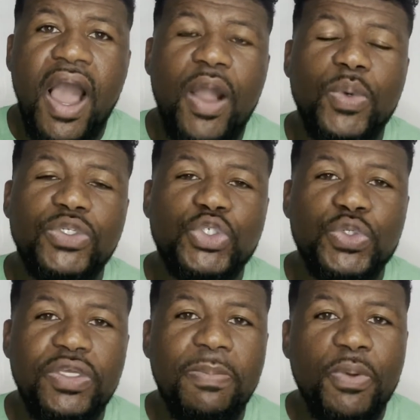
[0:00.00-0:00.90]
I would
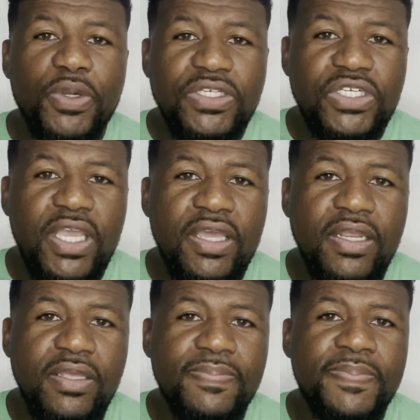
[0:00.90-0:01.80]
truly appreciate
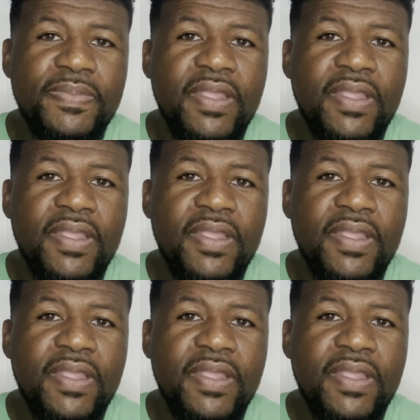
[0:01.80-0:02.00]
it.